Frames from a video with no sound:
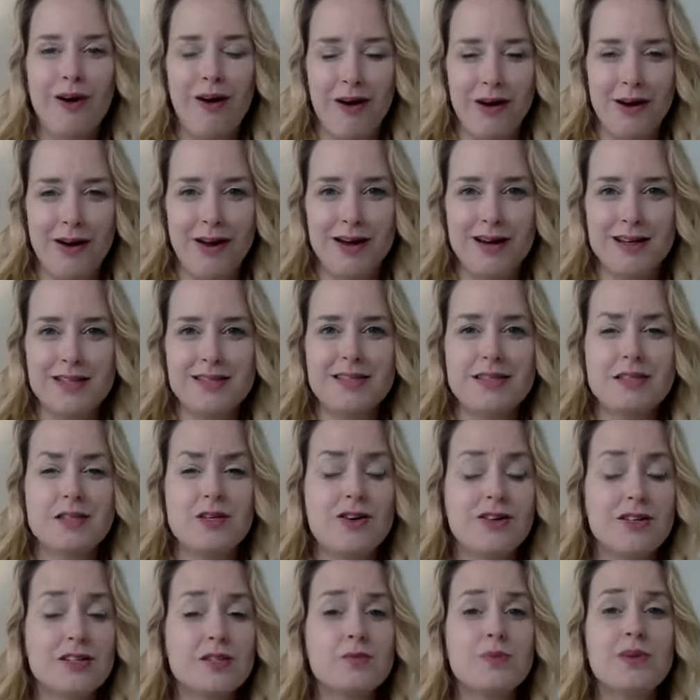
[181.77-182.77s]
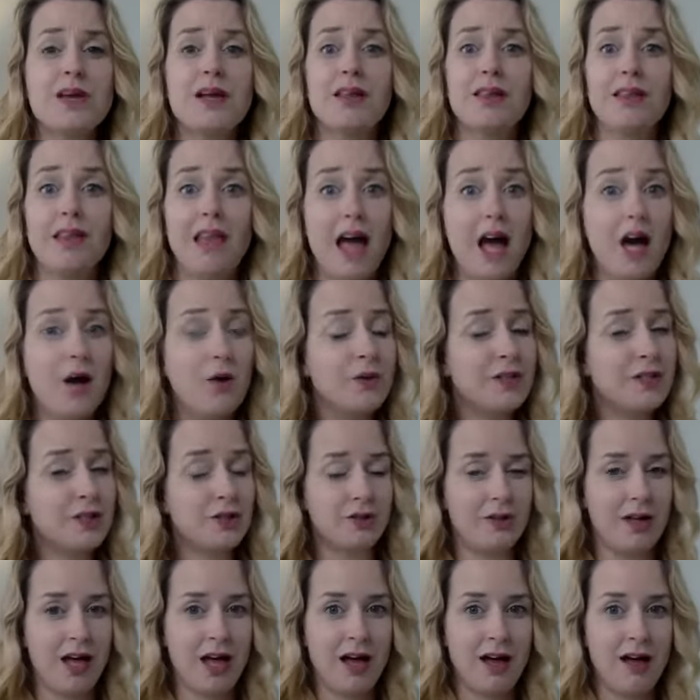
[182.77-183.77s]
on us as long as we allow it
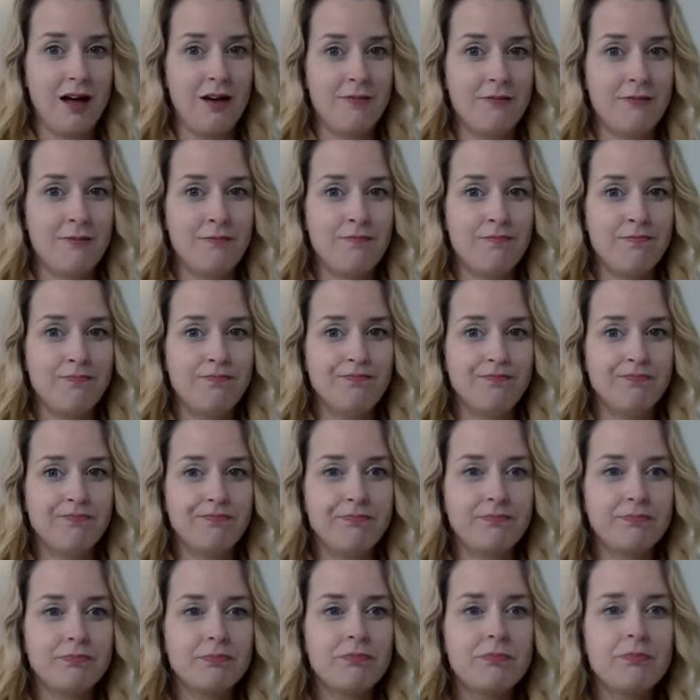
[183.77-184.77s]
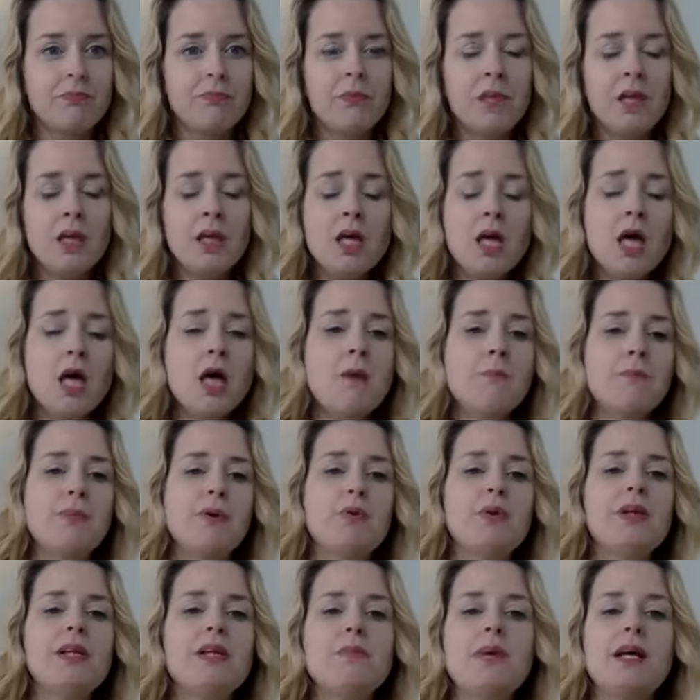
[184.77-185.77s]
to have. But
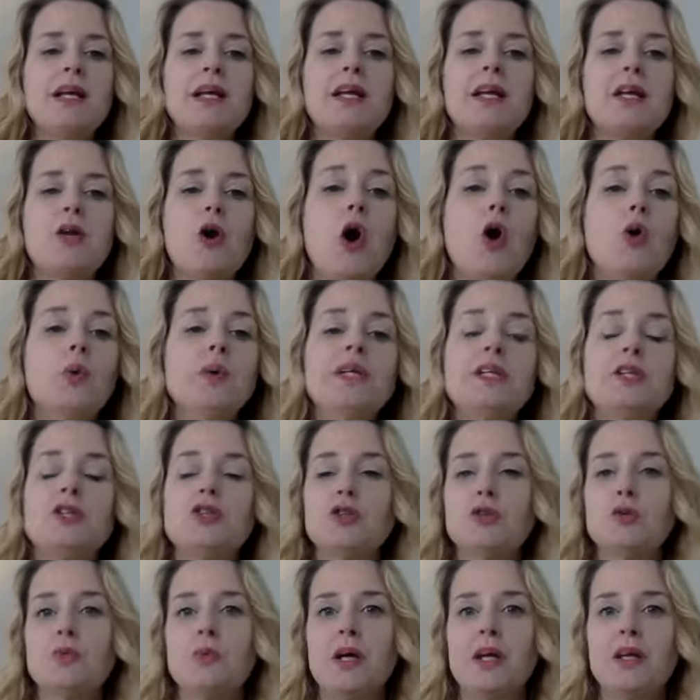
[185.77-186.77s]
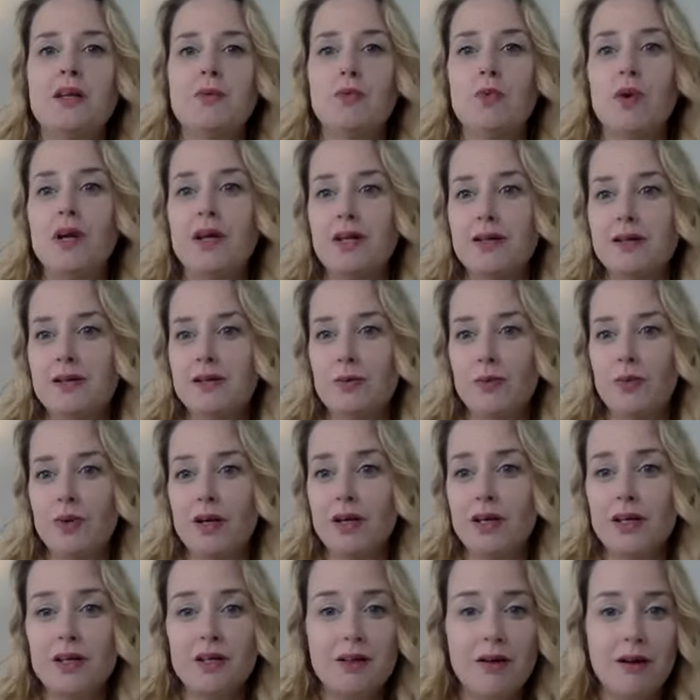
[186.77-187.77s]
really, money can only do what
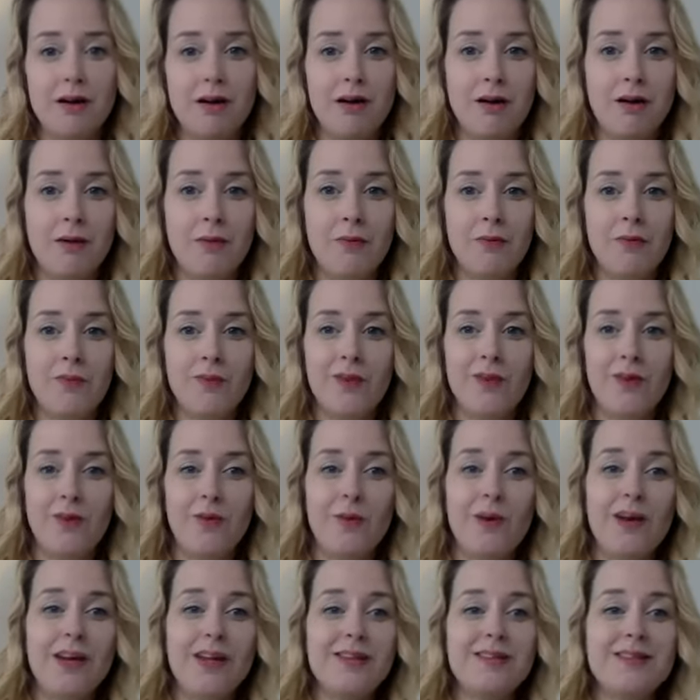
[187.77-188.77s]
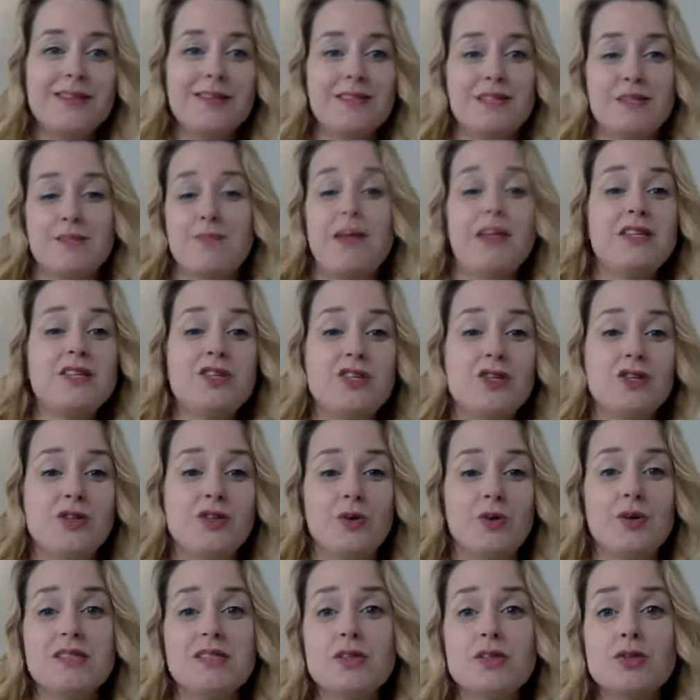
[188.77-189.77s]
it's meant to
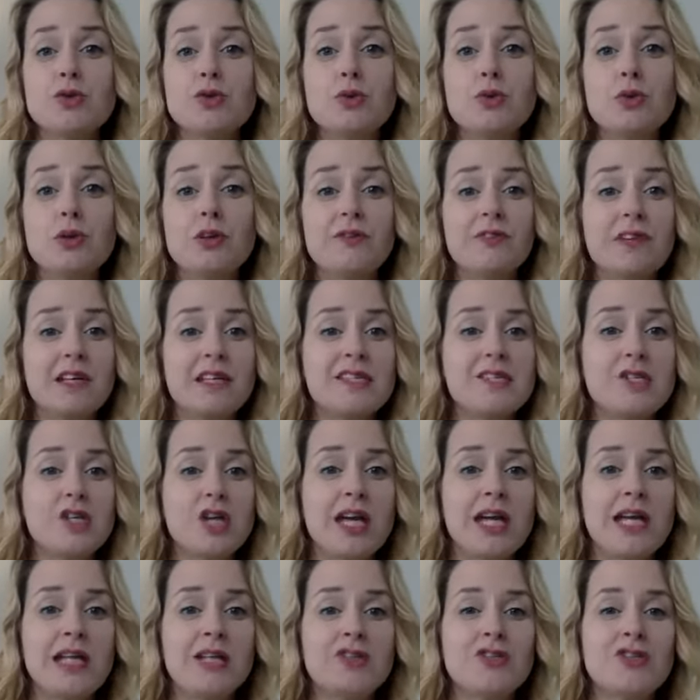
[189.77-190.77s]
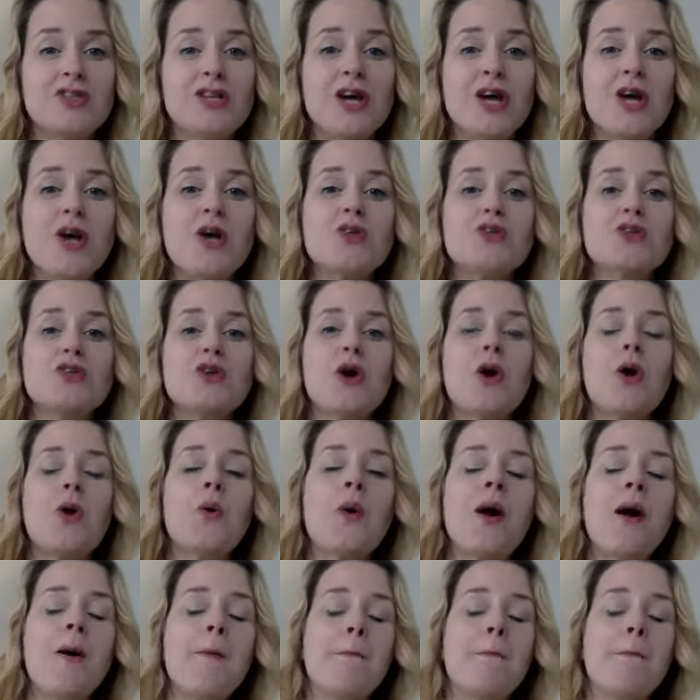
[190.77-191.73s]
do. It's a tool of exchange. So